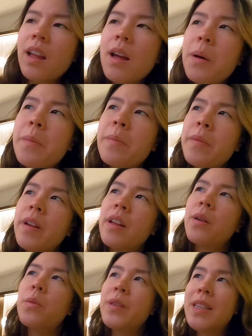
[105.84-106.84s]
Um,
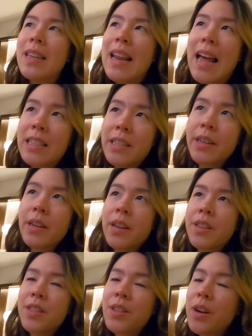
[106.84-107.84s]
was it last year
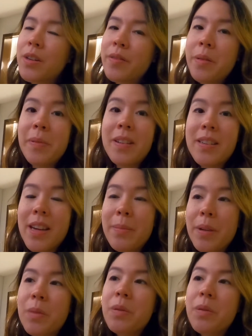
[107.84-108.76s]
at the start of the pandemic?